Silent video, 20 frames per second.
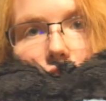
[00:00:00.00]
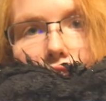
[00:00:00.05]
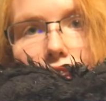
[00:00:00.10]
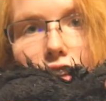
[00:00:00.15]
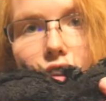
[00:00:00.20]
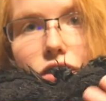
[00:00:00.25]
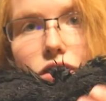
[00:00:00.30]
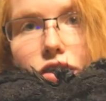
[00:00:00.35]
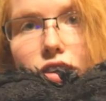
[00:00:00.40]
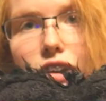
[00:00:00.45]

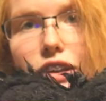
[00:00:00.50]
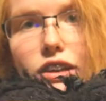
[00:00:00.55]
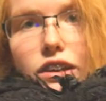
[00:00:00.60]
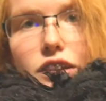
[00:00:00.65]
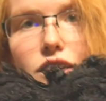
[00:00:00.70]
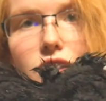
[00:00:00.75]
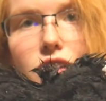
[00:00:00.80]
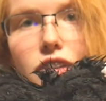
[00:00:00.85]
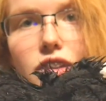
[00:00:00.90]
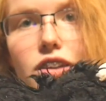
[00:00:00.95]
here and
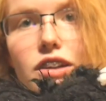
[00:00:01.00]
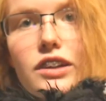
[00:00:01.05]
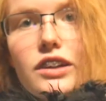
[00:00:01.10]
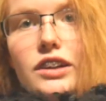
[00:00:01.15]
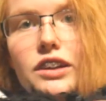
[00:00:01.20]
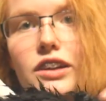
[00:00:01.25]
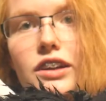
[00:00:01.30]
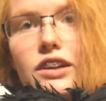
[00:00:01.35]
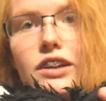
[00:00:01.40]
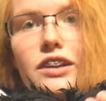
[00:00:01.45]
here.
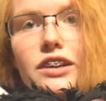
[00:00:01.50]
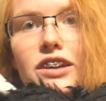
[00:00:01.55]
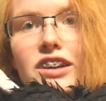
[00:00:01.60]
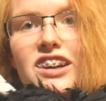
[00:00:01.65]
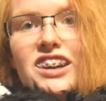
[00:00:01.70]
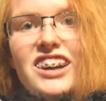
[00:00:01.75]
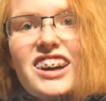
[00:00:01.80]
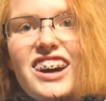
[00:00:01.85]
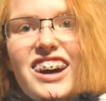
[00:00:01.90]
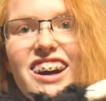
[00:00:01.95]

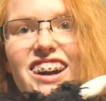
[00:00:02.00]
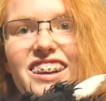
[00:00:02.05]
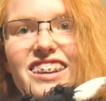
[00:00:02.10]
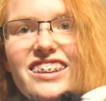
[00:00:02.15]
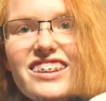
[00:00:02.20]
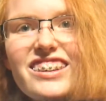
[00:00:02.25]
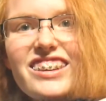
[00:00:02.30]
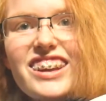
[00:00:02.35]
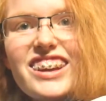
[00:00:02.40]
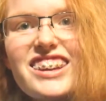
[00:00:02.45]
And
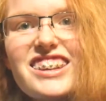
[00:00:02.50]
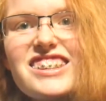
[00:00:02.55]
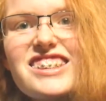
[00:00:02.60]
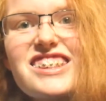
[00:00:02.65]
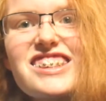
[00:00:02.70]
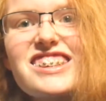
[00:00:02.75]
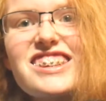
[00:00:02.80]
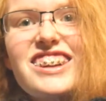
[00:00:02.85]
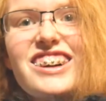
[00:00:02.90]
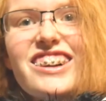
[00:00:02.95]
they're like
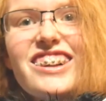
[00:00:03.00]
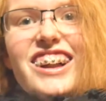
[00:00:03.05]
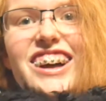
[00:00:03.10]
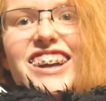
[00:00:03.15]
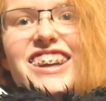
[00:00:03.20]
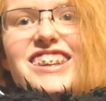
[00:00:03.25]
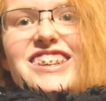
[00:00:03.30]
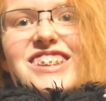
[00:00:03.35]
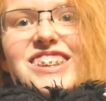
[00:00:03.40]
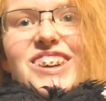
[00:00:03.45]
still
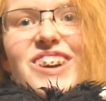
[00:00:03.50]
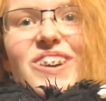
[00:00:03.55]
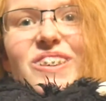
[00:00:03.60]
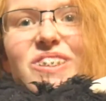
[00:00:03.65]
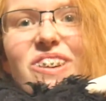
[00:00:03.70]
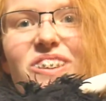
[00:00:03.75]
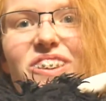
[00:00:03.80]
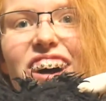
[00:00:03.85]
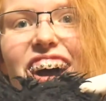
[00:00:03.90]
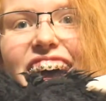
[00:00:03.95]
like
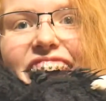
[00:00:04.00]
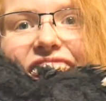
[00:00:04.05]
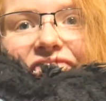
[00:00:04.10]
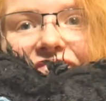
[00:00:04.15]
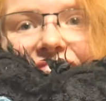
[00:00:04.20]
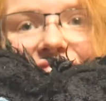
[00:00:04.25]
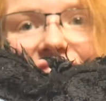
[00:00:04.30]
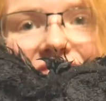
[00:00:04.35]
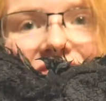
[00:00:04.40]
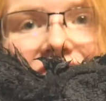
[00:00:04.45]
super wet.
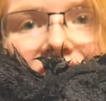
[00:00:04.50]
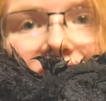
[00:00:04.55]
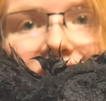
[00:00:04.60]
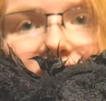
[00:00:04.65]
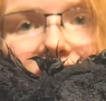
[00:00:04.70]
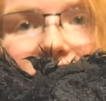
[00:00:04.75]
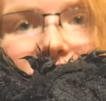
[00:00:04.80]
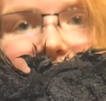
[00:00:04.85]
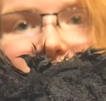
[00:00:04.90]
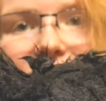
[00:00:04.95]

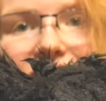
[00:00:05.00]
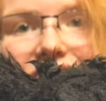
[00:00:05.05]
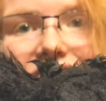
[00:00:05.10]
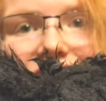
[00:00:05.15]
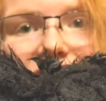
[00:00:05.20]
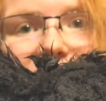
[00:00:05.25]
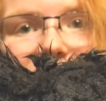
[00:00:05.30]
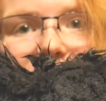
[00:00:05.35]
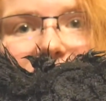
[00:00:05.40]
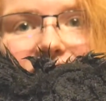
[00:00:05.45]

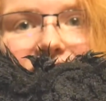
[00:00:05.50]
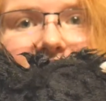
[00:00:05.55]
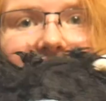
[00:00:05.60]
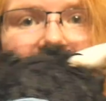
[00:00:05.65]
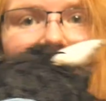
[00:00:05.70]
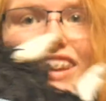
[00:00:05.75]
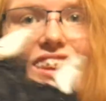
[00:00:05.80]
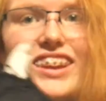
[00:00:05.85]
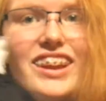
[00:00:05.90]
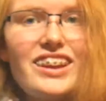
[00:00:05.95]
But see, so
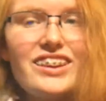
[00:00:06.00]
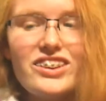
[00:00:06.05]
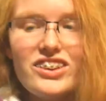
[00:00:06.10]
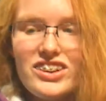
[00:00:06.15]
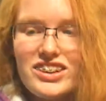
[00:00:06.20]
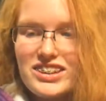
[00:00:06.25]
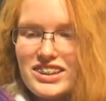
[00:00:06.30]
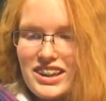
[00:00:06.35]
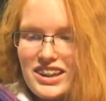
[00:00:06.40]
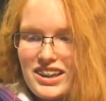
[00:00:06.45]
it
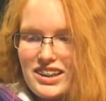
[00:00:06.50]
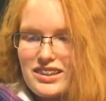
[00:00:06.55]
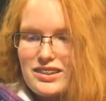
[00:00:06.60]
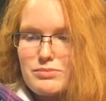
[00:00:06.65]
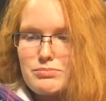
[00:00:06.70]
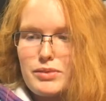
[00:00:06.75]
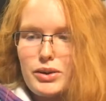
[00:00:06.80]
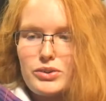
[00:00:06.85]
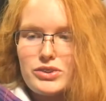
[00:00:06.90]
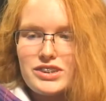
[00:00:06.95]
looks like
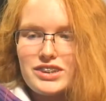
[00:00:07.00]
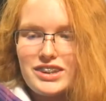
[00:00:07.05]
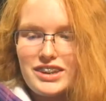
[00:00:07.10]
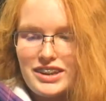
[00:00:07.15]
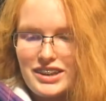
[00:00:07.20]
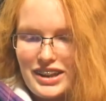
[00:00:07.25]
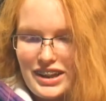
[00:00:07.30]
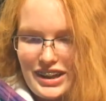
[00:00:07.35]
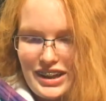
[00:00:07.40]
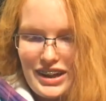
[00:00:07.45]
it's
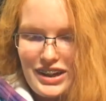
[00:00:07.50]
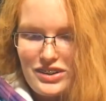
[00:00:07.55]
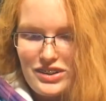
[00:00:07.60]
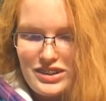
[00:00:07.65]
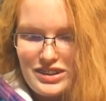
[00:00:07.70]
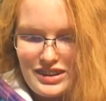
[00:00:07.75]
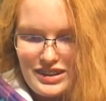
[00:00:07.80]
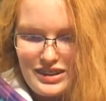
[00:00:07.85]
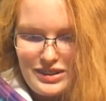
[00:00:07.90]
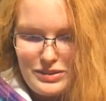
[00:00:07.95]
mostly like out
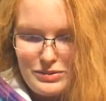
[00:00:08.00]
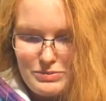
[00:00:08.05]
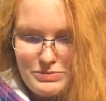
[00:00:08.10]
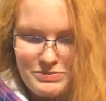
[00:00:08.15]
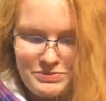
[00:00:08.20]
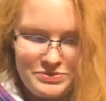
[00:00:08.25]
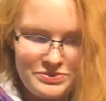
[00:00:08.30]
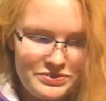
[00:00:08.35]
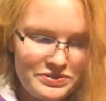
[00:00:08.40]
of them.